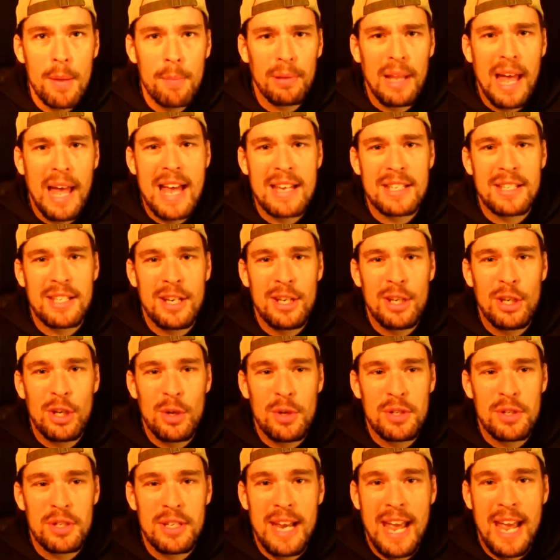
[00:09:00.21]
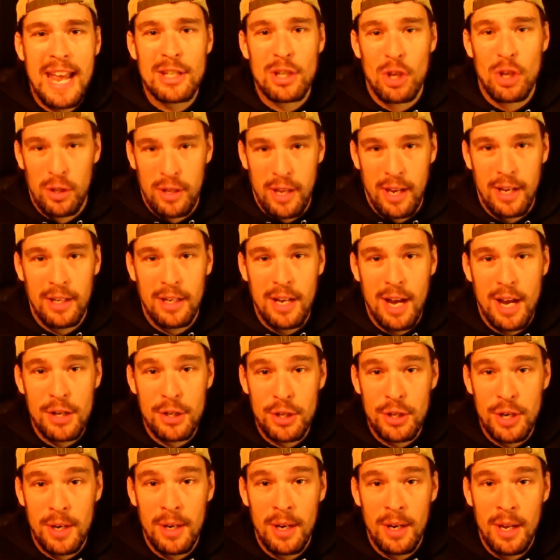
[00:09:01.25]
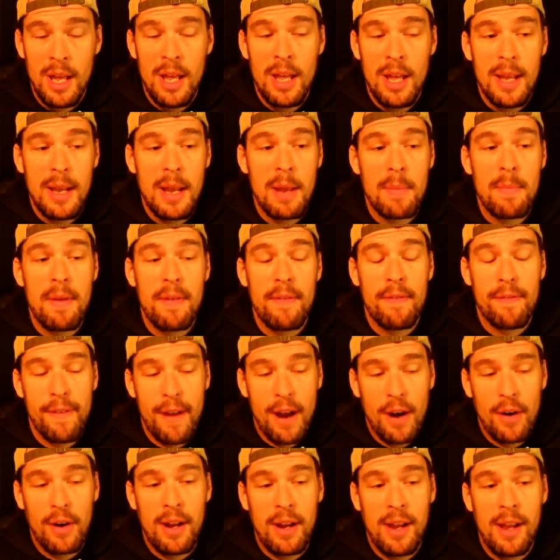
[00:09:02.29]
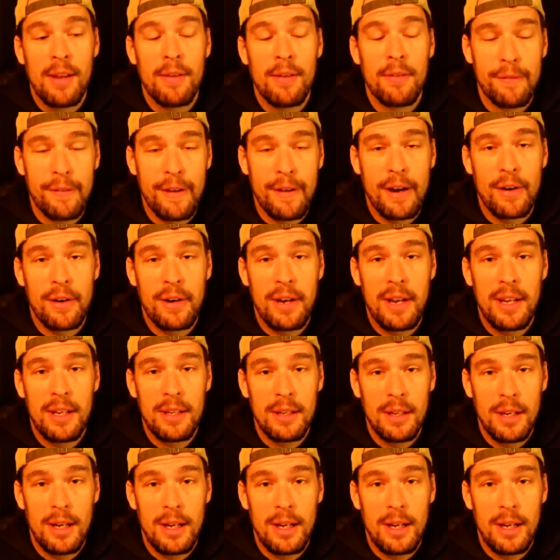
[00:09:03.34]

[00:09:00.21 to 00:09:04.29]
blast induced nasal concussion can be very very